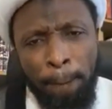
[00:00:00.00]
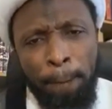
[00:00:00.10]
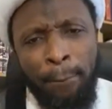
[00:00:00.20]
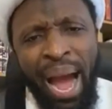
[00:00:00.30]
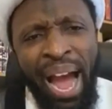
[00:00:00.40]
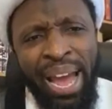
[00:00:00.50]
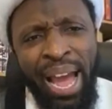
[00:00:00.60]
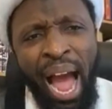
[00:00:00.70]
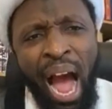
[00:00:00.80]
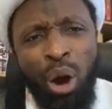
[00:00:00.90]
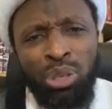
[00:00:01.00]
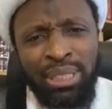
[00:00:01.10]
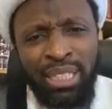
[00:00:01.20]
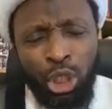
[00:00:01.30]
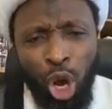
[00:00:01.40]
my
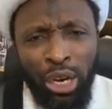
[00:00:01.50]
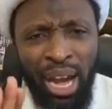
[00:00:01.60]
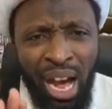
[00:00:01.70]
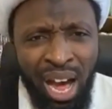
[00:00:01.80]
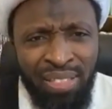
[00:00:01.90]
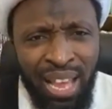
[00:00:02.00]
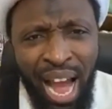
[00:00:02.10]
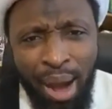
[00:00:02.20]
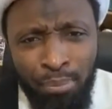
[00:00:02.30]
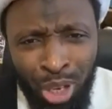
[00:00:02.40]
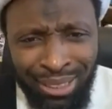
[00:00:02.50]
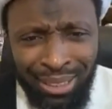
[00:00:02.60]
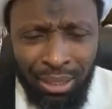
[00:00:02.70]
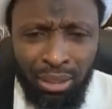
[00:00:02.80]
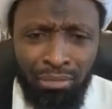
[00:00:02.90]
houses on earth are
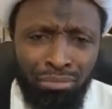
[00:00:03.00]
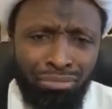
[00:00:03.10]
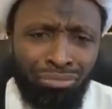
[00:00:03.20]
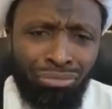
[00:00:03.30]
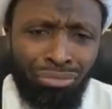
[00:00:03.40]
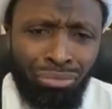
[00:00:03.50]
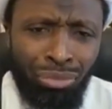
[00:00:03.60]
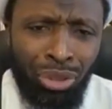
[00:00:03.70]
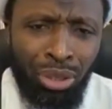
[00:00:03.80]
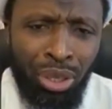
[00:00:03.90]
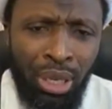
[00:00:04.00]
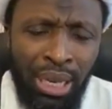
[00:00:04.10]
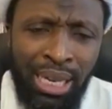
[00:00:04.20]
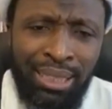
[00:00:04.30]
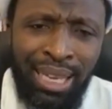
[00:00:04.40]
mosques.
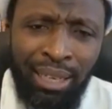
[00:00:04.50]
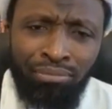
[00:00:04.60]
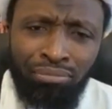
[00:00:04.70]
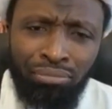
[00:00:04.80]
He said,